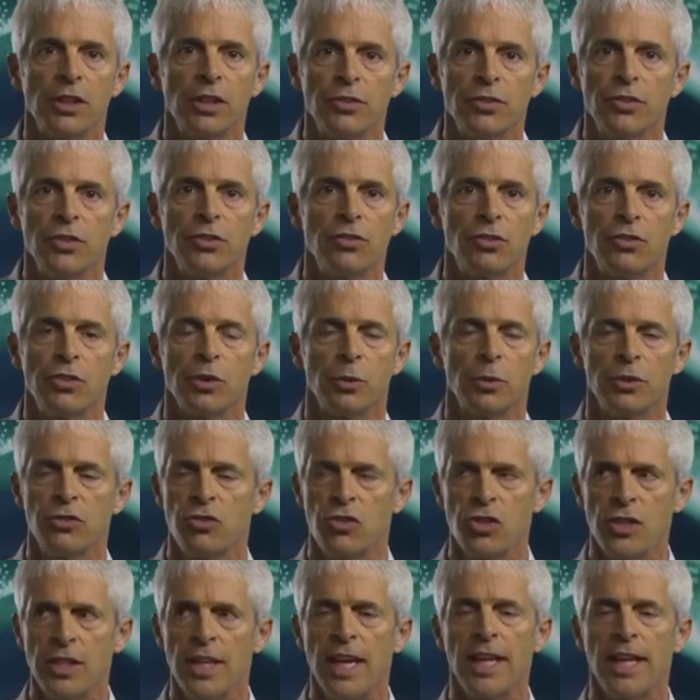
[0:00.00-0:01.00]
first cousins
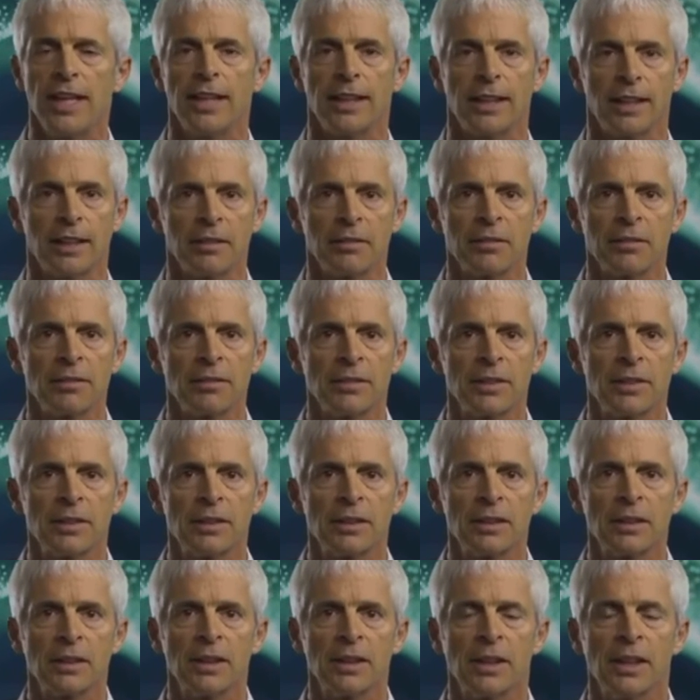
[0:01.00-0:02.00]
do. It's genetic.
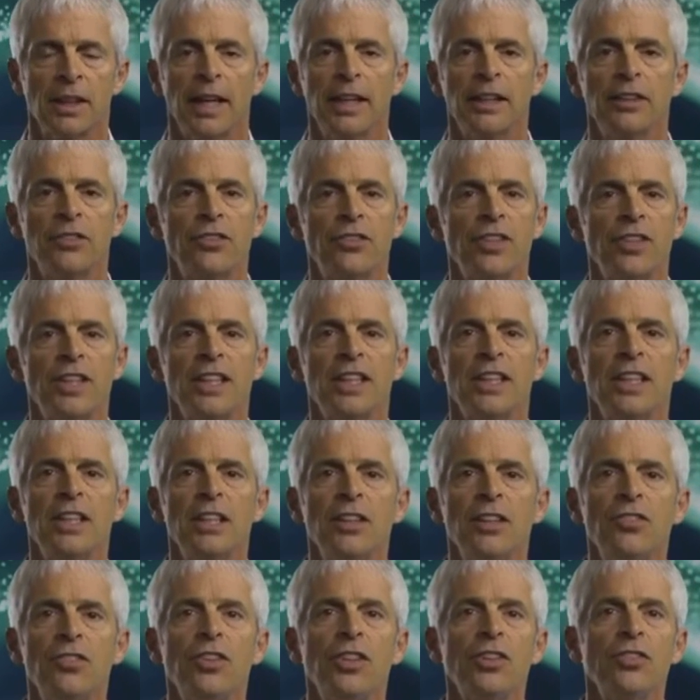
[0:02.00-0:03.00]
And it's
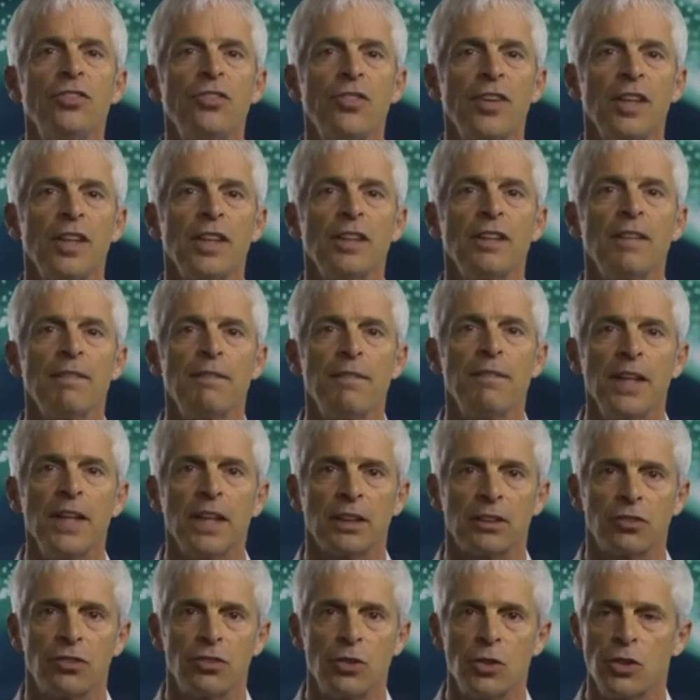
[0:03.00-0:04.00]
the easiest thing
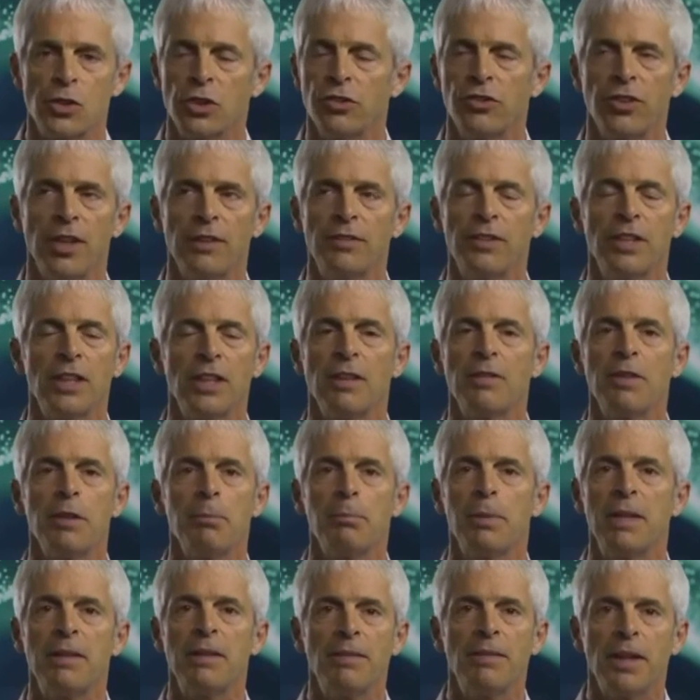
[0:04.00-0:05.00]
to fix. You just have to
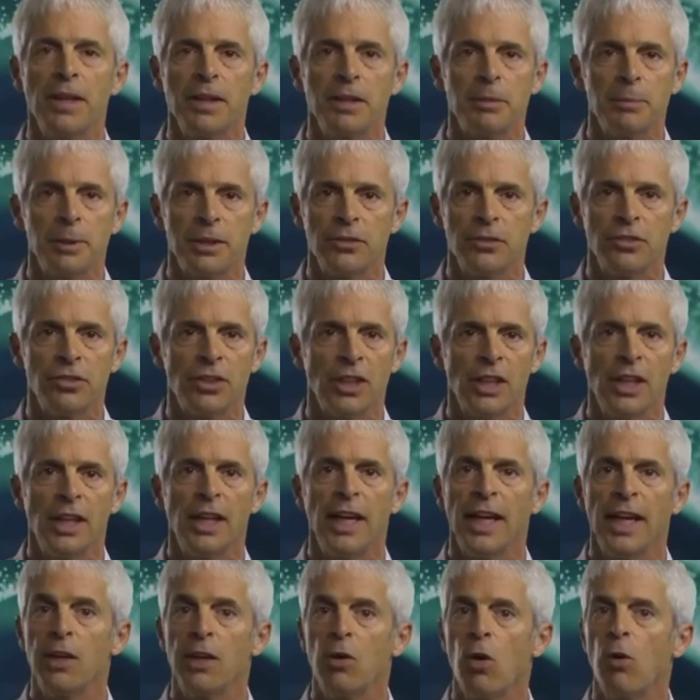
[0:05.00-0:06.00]
give the B
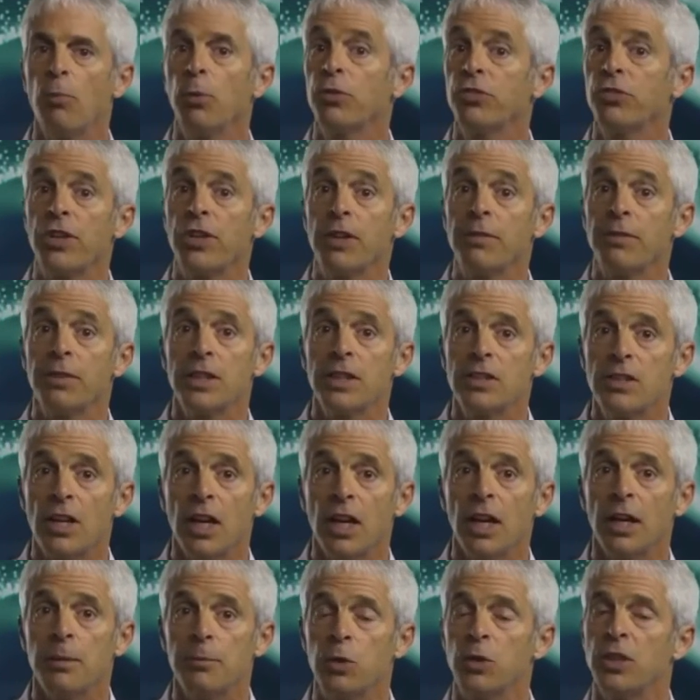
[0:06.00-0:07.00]
vitamins, and almost
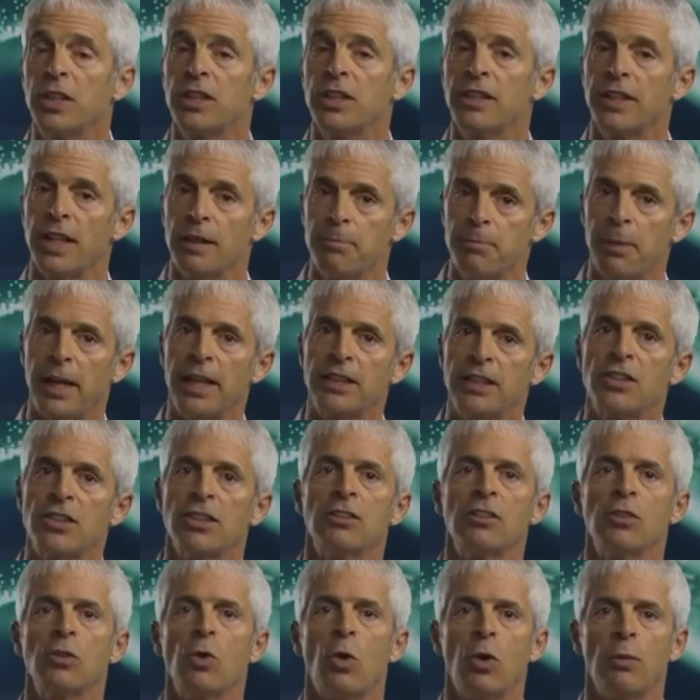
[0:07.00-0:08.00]
every time you get that
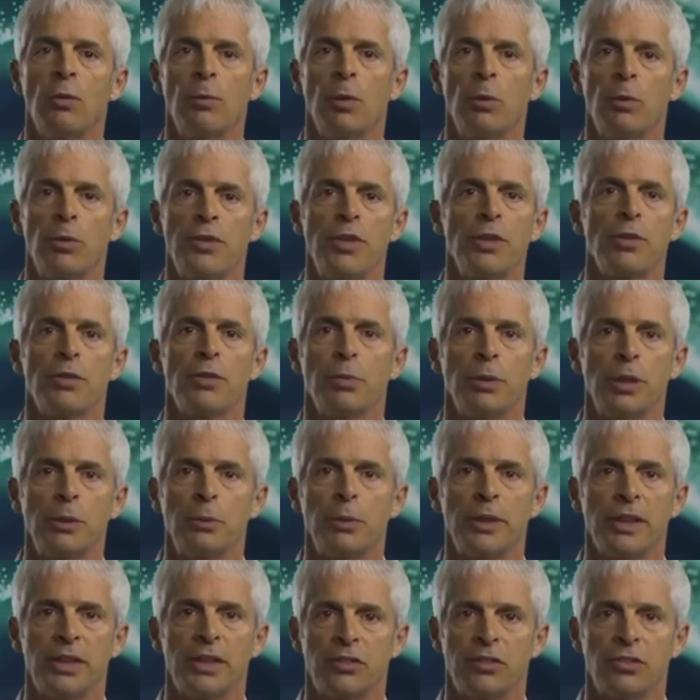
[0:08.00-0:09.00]
back to normal within
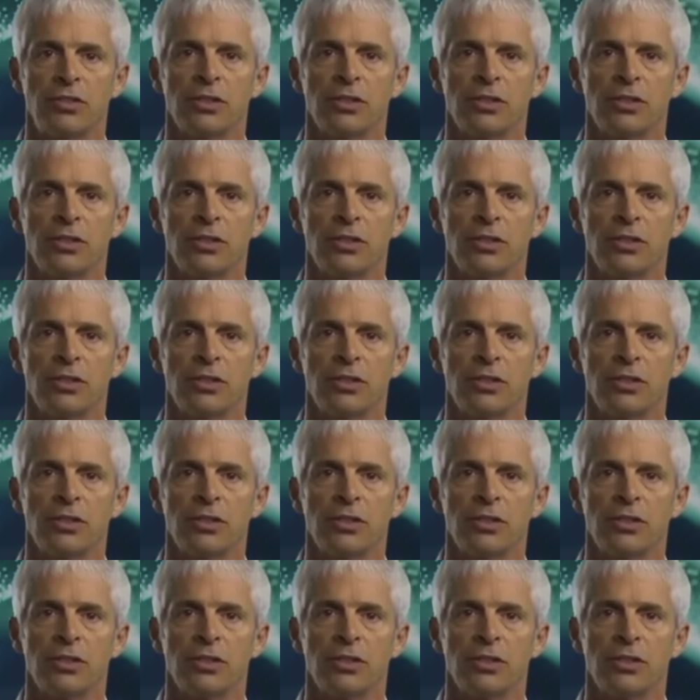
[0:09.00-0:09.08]
3